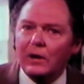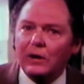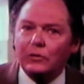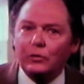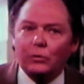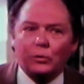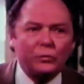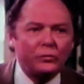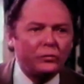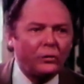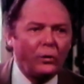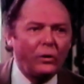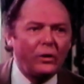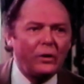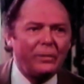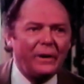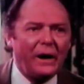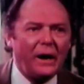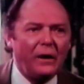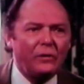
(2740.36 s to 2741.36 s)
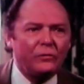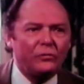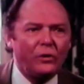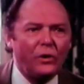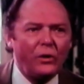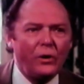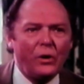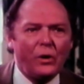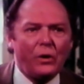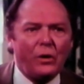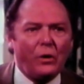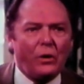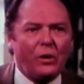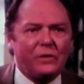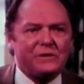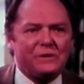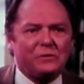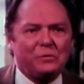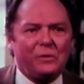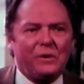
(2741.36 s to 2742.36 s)
12 years.
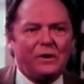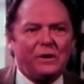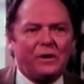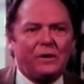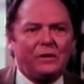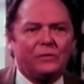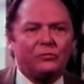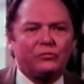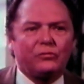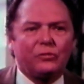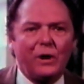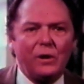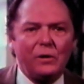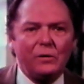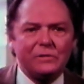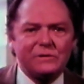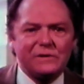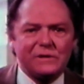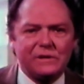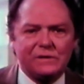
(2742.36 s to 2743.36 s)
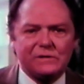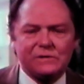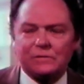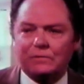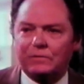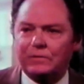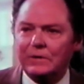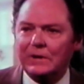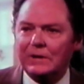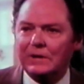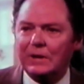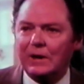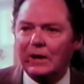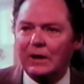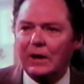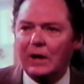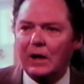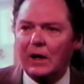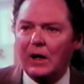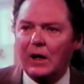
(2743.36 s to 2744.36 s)
I wanted to tell her, I want to protect
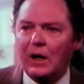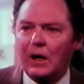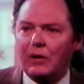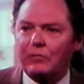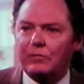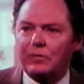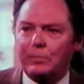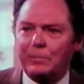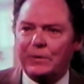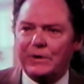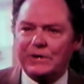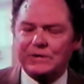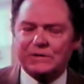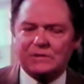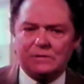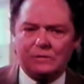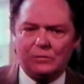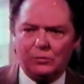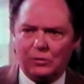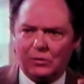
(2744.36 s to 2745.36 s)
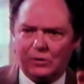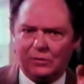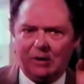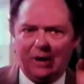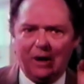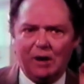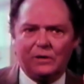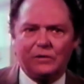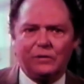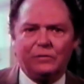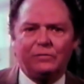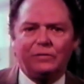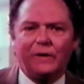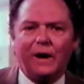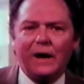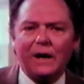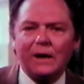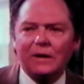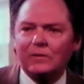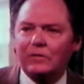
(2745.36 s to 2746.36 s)
you, to tell you that I'm your
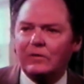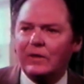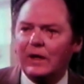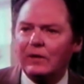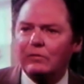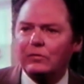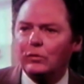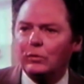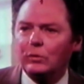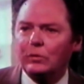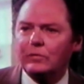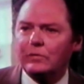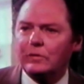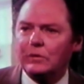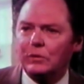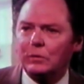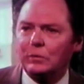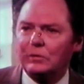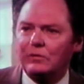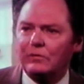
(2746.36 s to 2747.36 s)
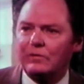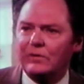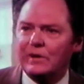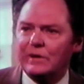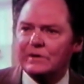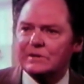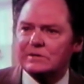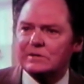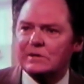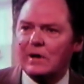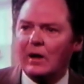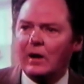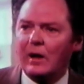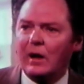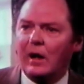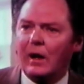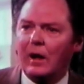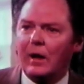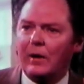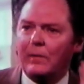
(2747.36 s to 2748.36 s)
friend, even though I'm having a
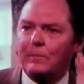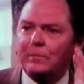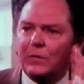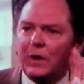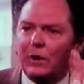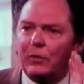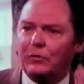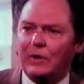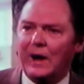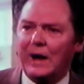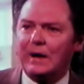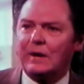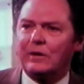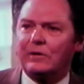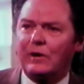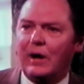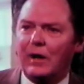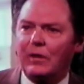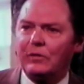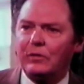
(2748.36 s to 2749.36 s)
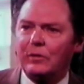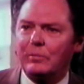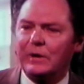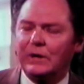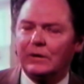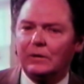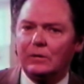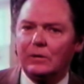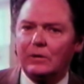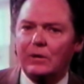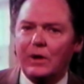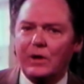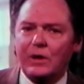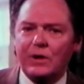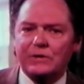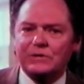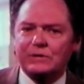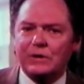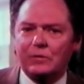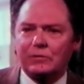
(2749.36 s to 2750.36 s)
hand grenade and I want to hijack a
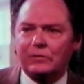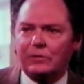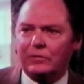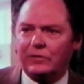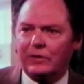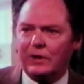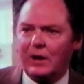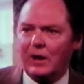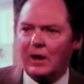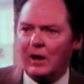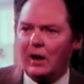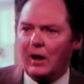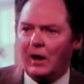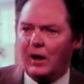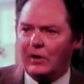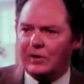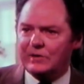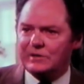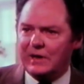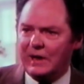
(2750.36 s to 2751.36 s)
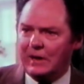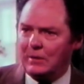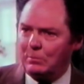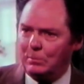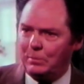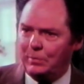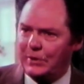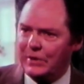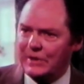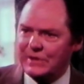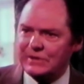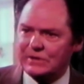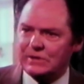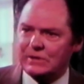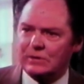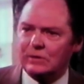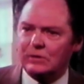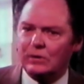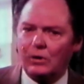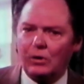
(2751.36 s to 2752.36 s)
plane. So we
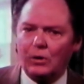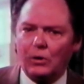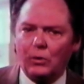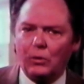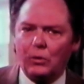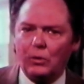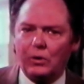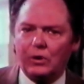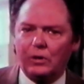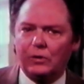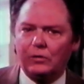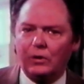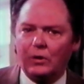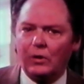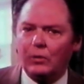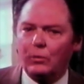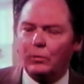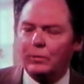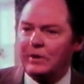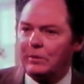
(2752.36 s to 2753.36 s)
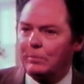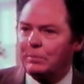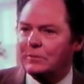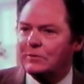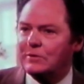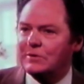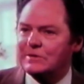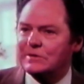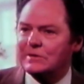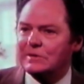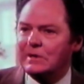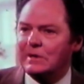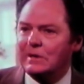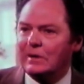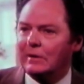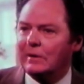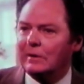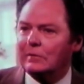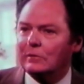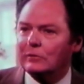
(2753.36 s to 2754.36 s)
care very much about the people
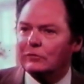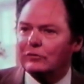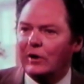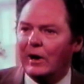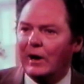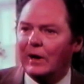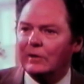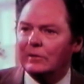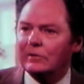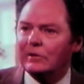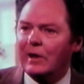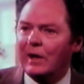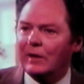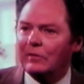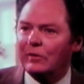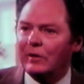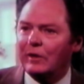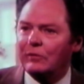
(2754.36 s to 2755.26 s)
because we are